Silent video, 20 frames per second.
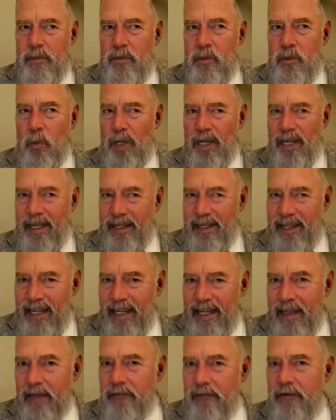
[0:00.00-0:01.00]
So we
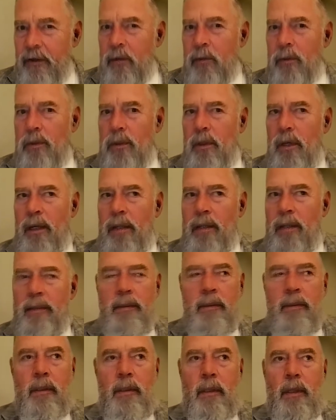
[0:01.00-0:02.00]
need the federal law.
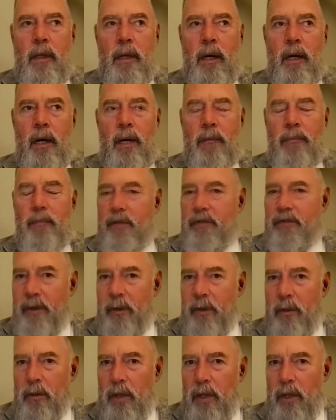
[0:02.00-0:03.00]
The
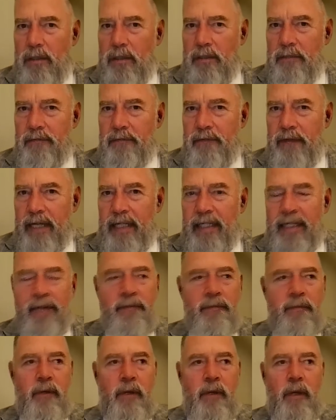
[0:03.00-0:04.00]
federal law is
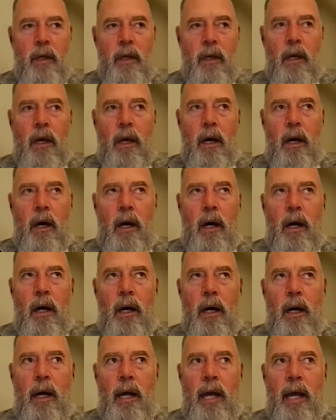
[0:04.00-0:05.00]
effective.
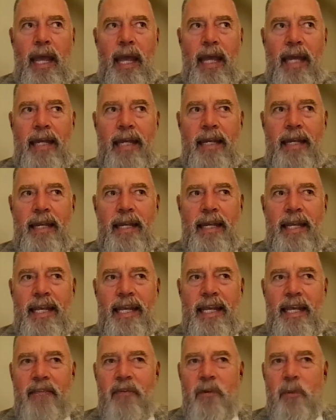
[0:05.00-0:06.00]
And
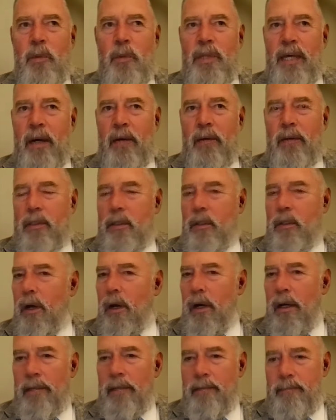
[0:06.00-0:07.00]
even without the
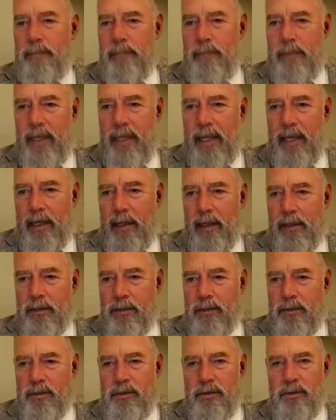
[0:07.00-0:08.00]
law, it
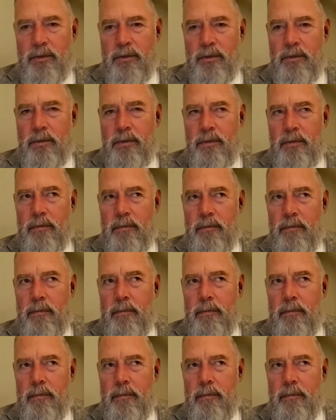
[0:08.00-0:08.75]
is